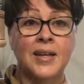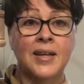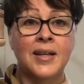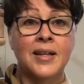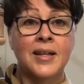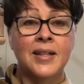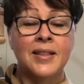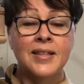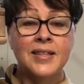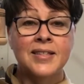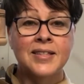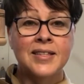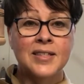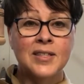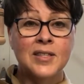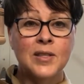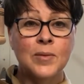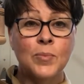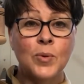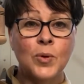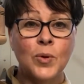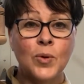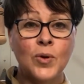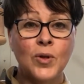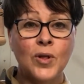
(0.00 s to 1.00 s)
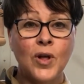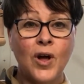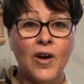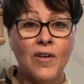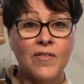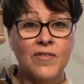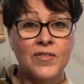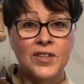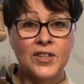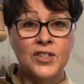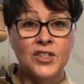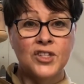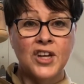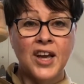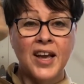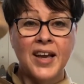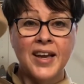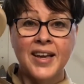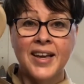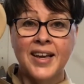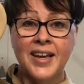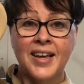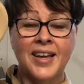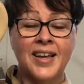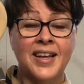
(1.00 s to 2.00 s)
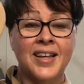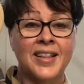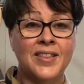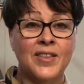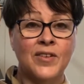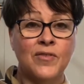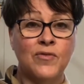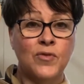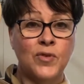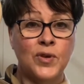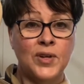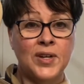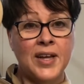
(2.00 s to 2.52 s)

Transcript: This is the bowl off the chuck. The foot